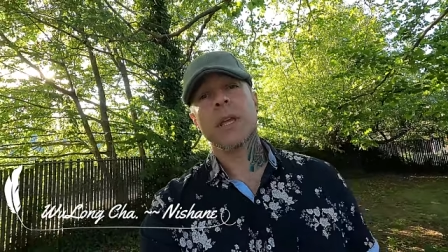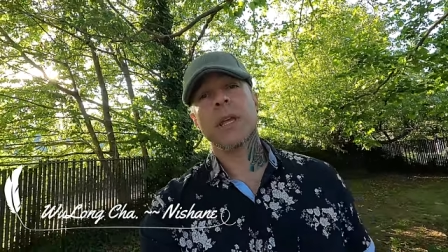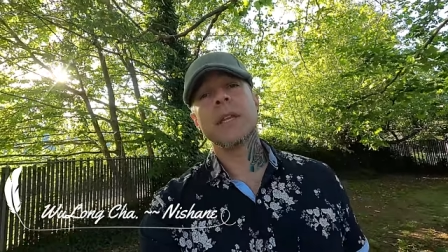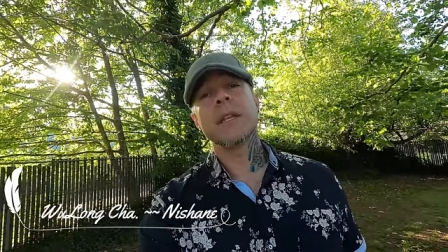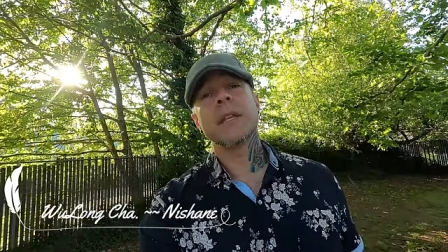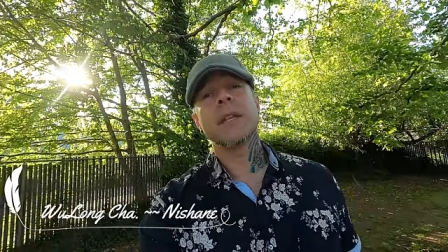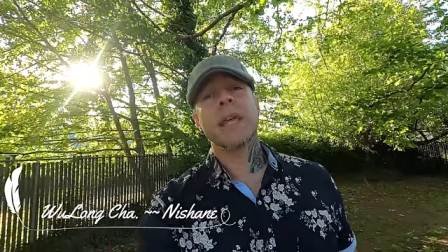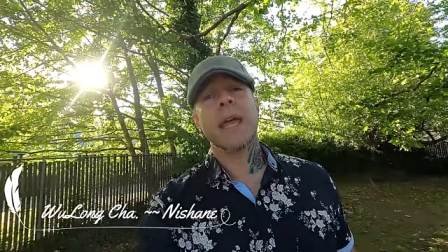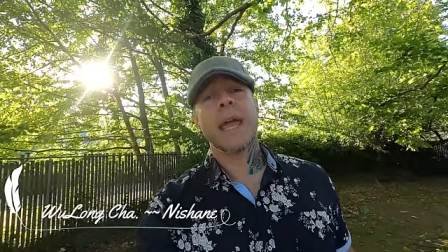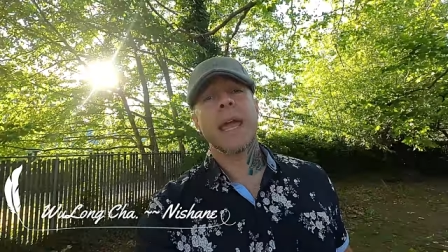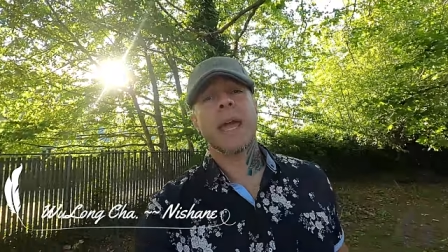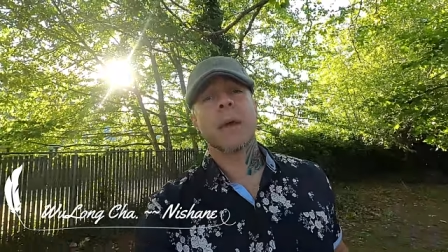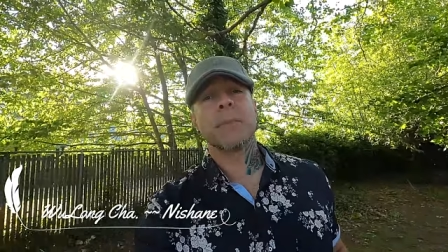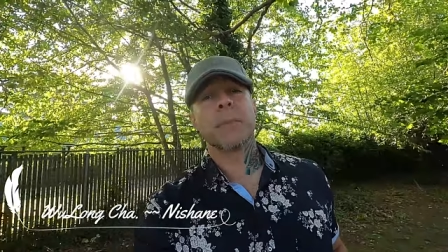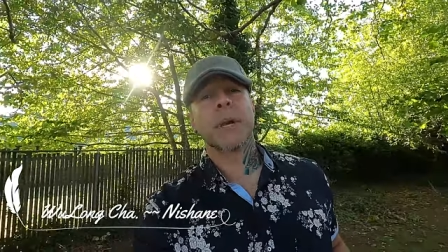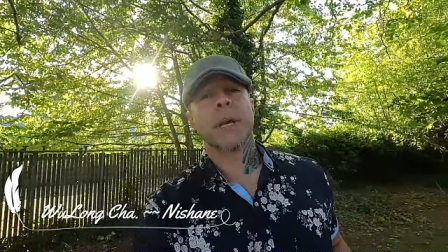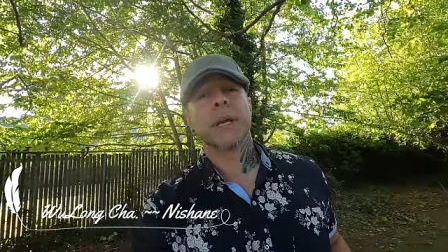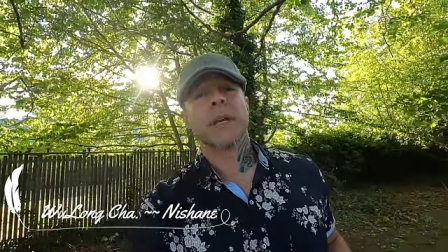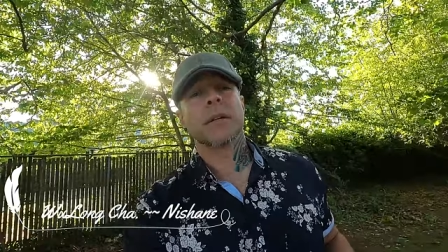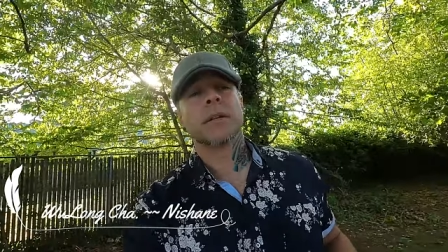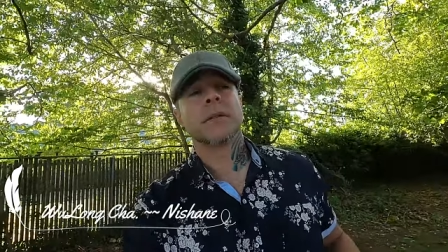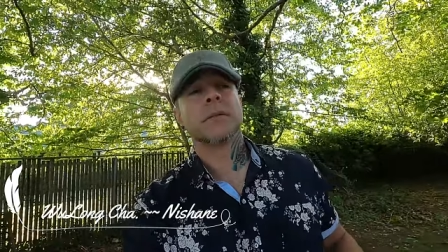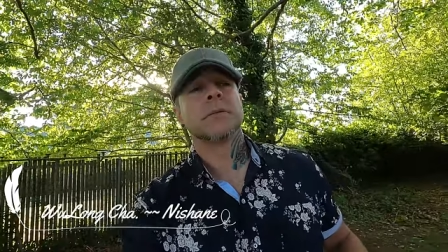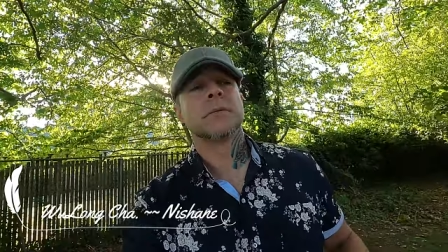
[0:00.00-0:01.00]
into the
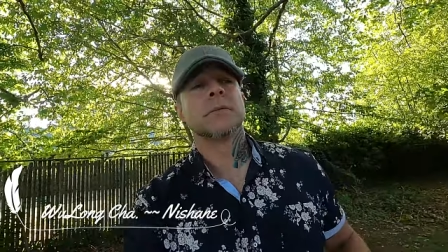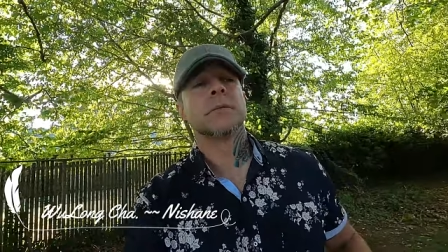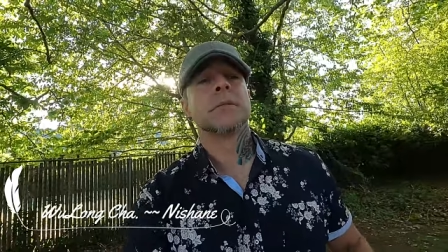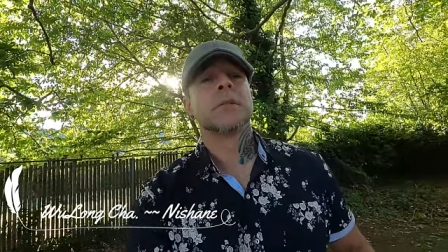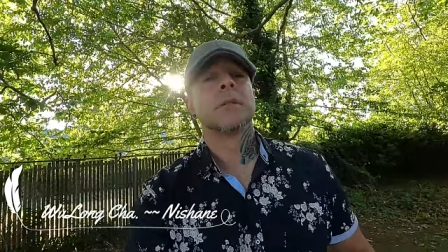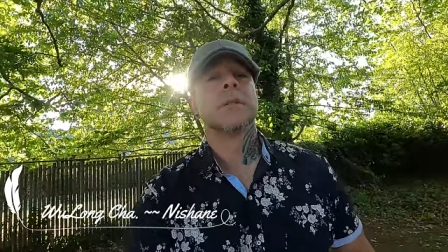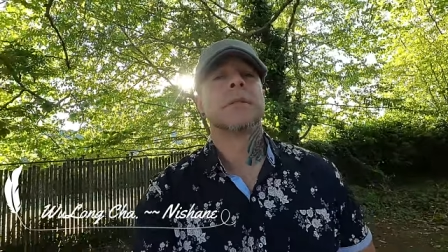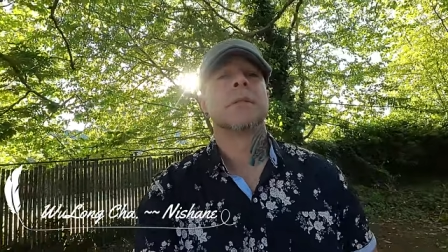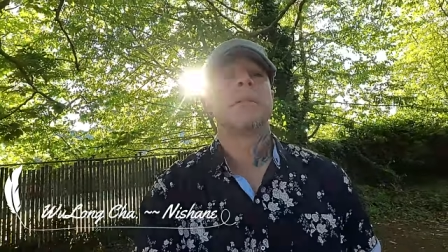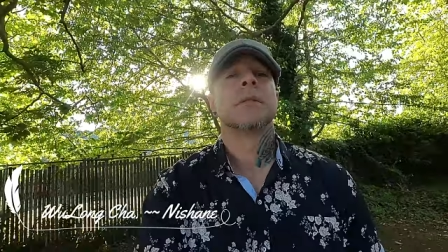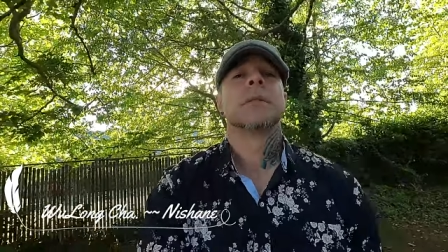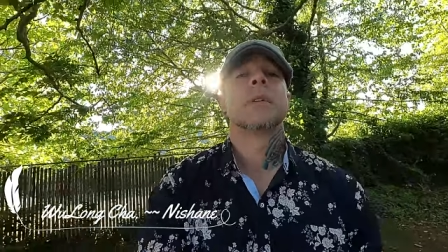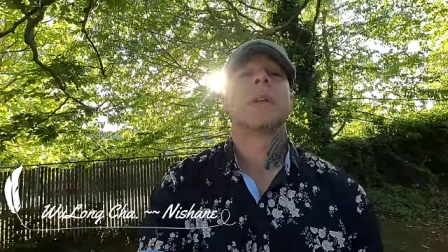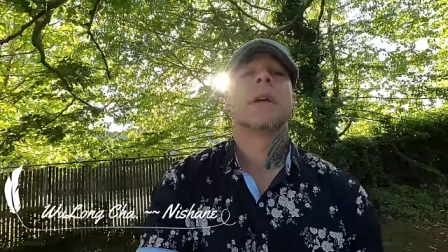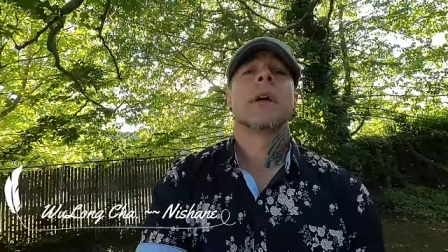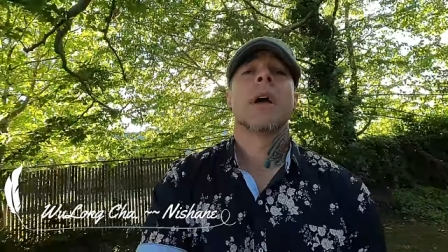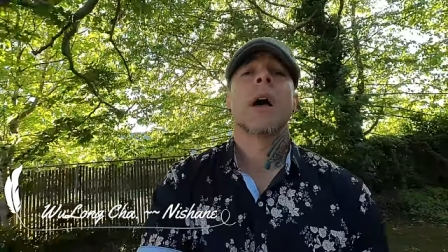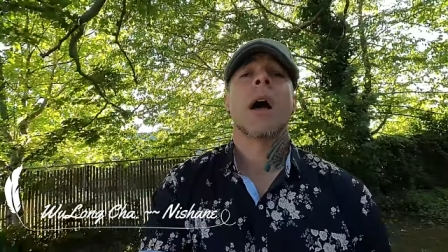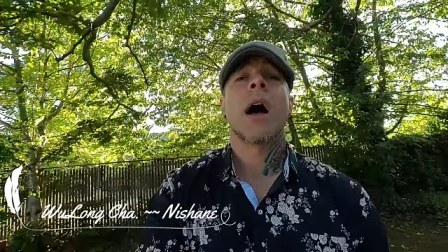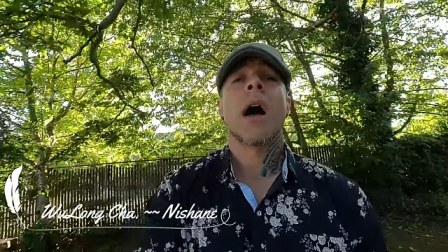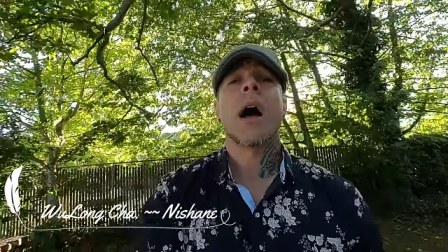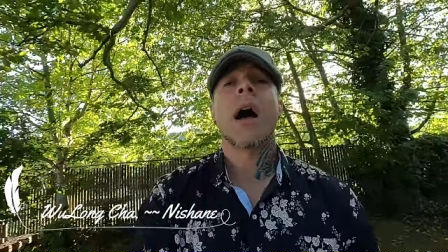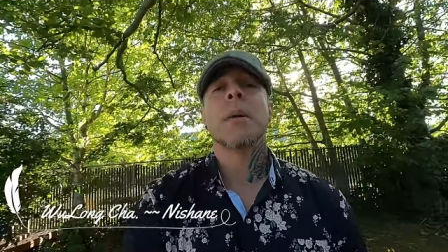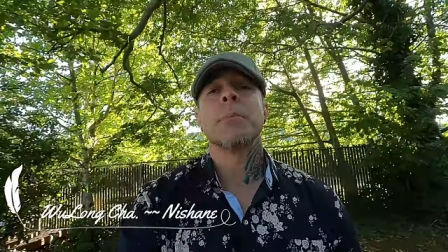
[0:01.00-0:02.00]
hammock,
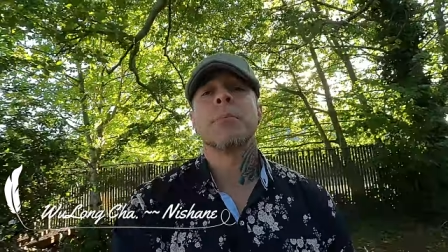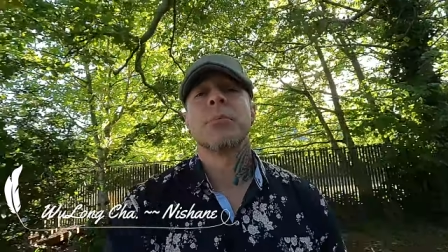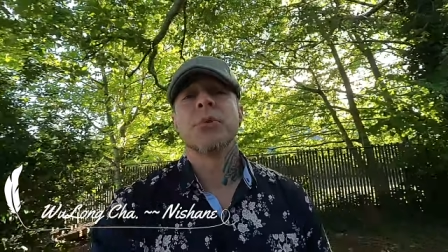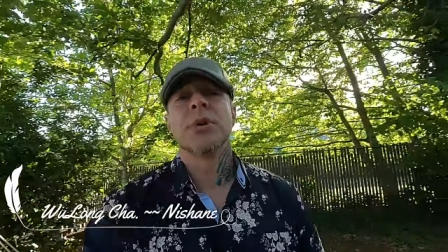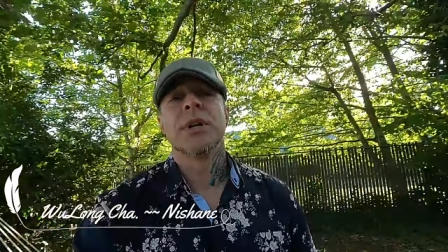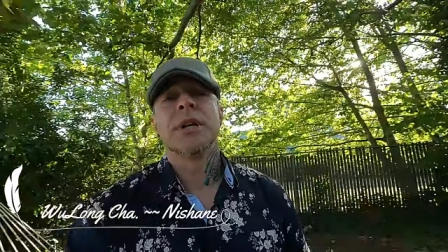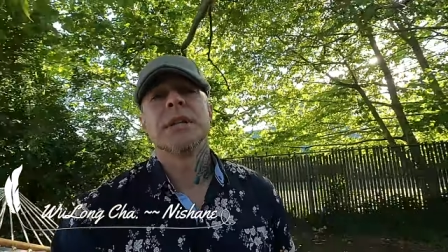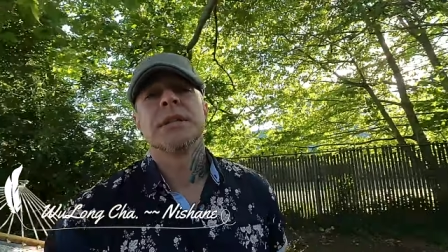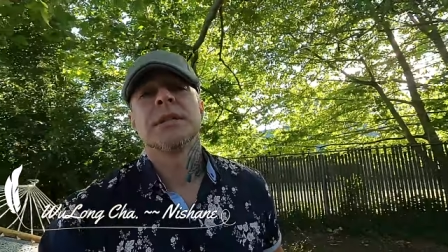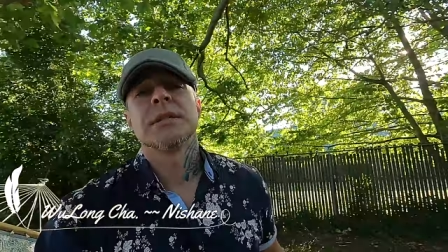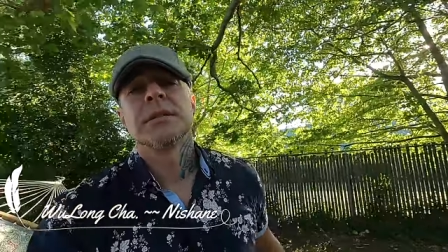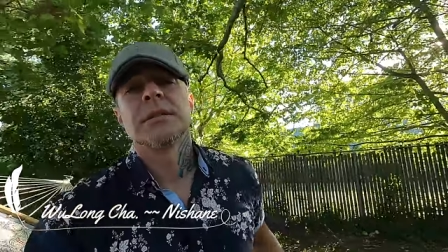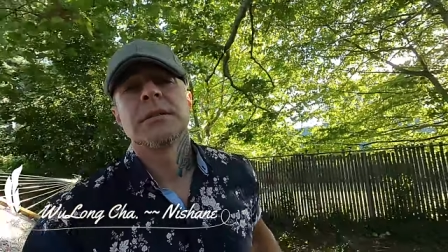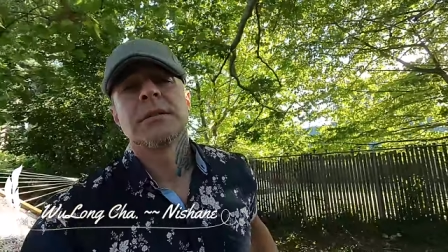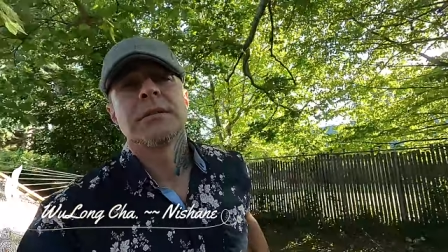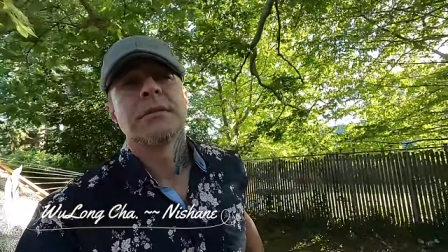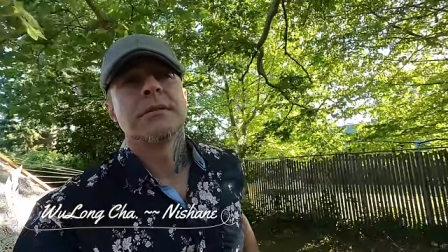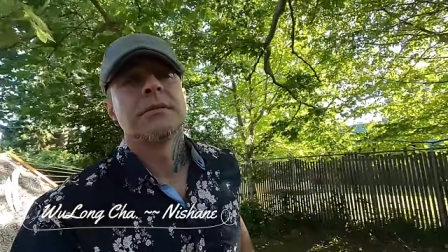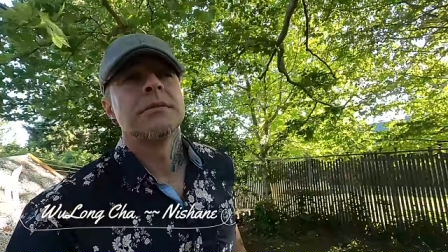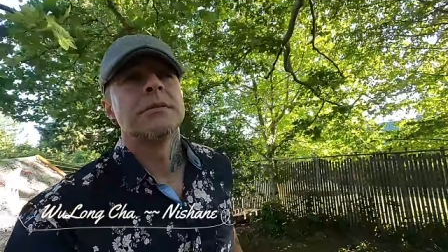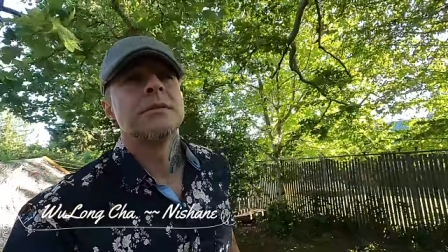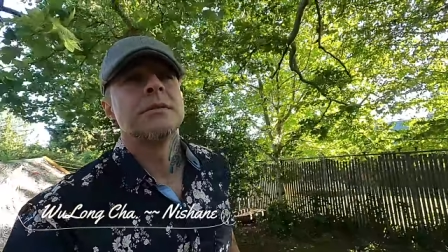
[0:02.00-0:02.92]
a hot breeze,